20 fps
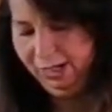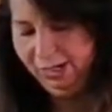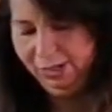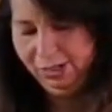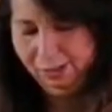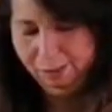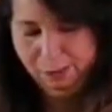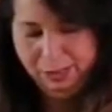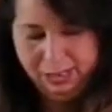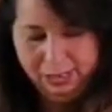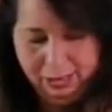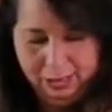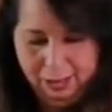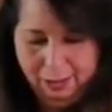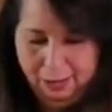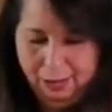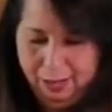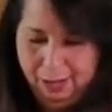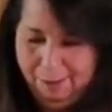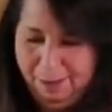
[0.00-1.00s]
just blended
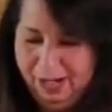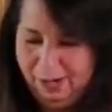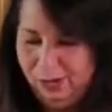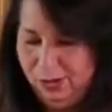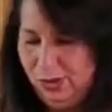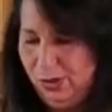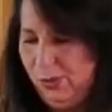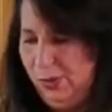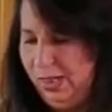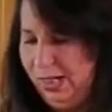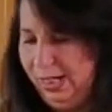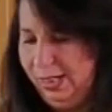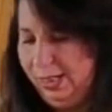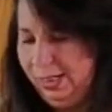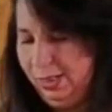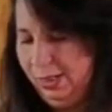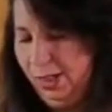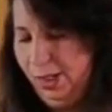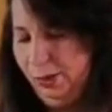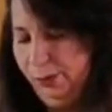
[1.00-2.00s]
about 2 days
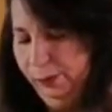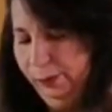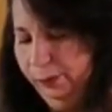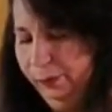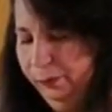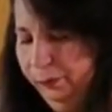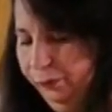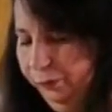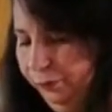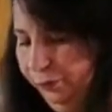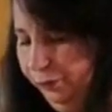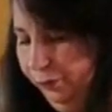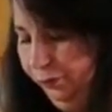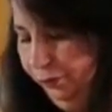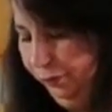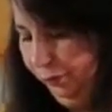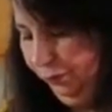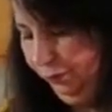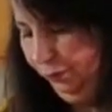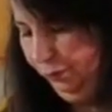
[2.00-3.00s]
ago.
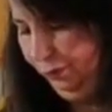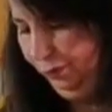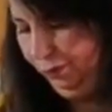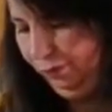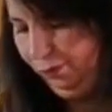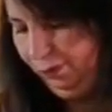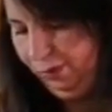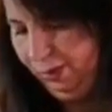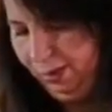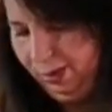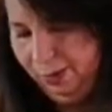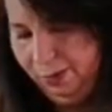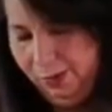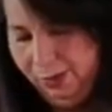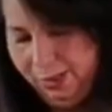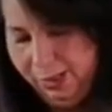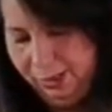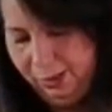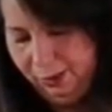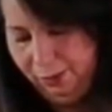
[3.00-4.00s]
So
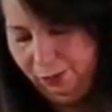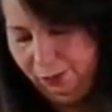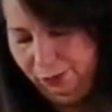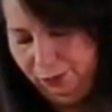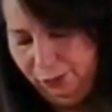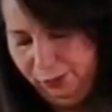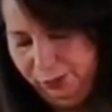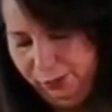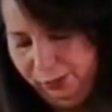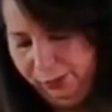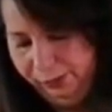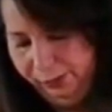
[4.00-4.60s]
it's a little full.